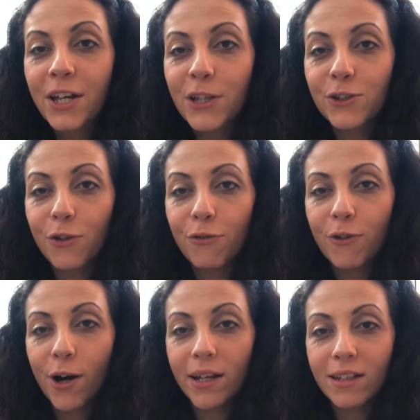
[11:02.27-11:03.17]
to
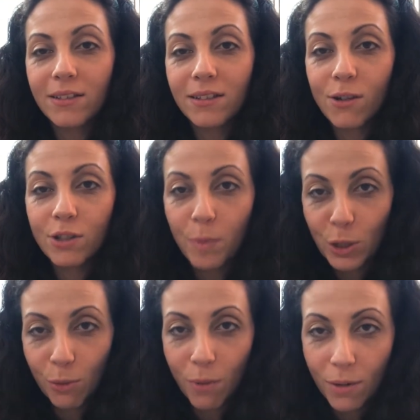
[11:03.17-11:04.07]
find those
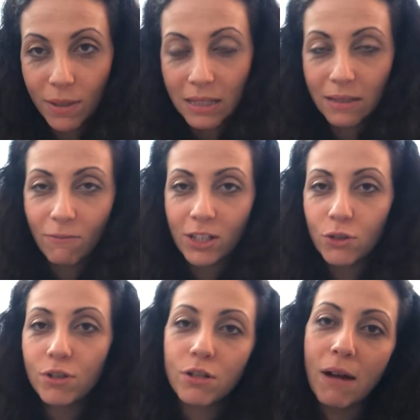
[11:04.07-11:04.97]
special moments, and when you
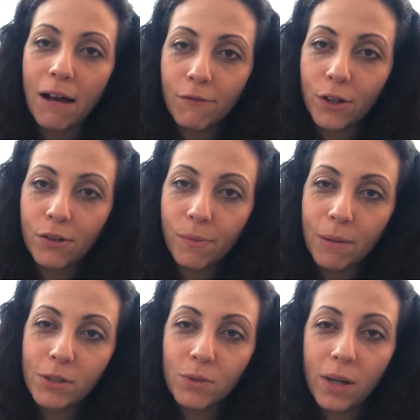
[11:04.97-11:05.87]
do have those
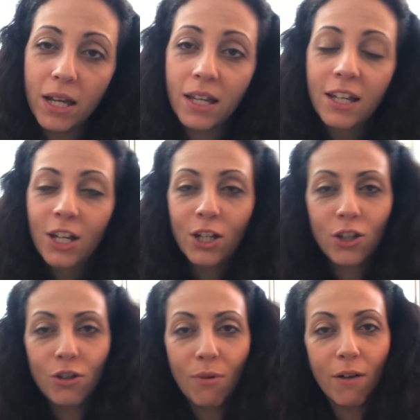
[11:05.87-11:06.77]
moments where
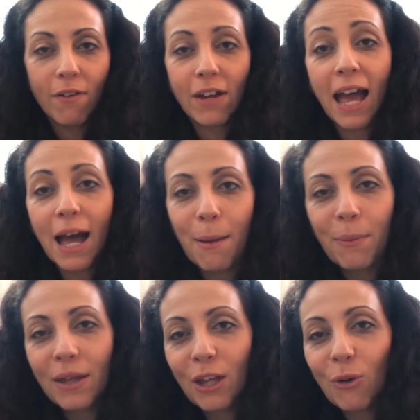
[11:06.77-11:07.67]
you are very
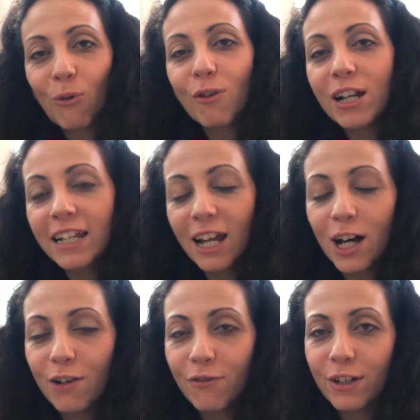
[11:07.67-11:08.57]
happy, you're really
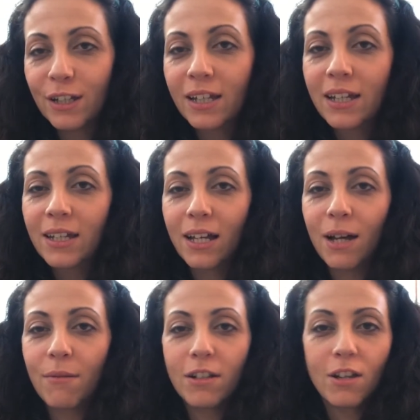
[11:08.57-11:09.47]
laughing.
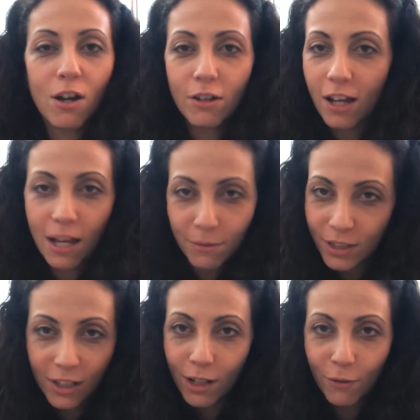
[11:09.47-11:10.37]
I know that I
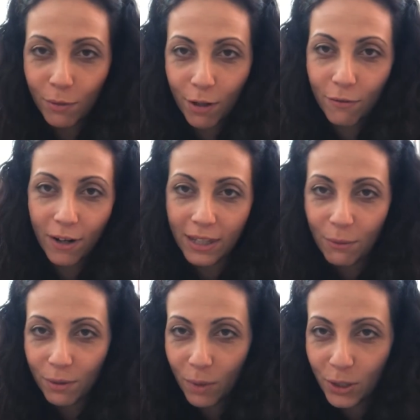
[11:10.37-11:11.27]
absolutely love it when I find that
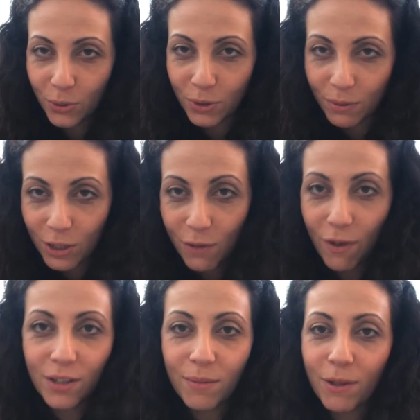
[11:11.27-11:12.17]
with my daughter when she
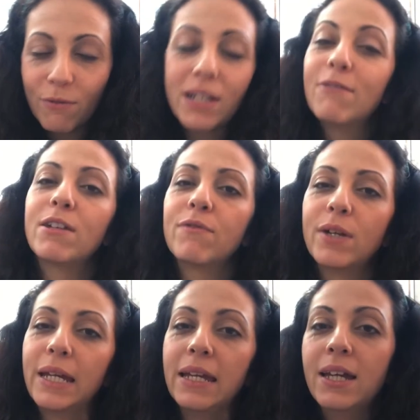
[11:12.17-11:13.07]
finds something really, really
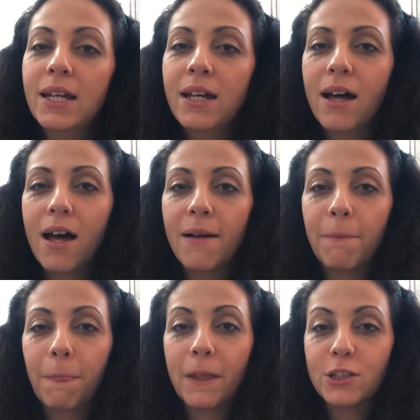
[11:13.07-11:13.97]
funny.
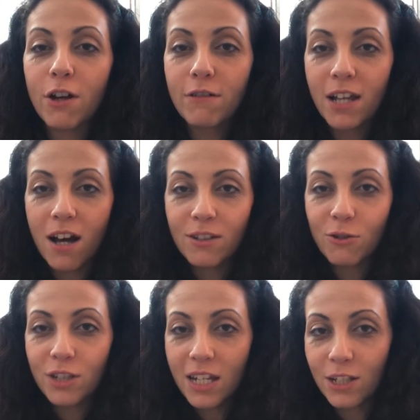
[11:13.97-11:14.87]
I try really hard not
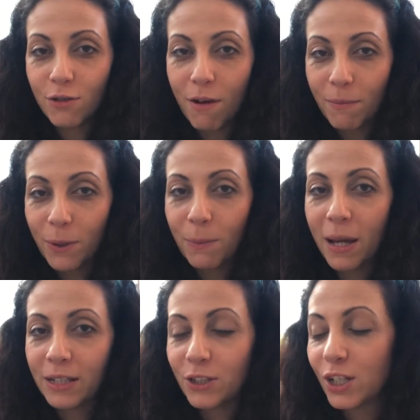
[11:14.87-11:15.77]
to interrupt them
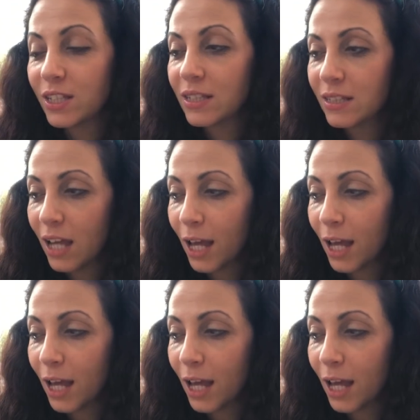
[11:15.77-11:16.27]
and just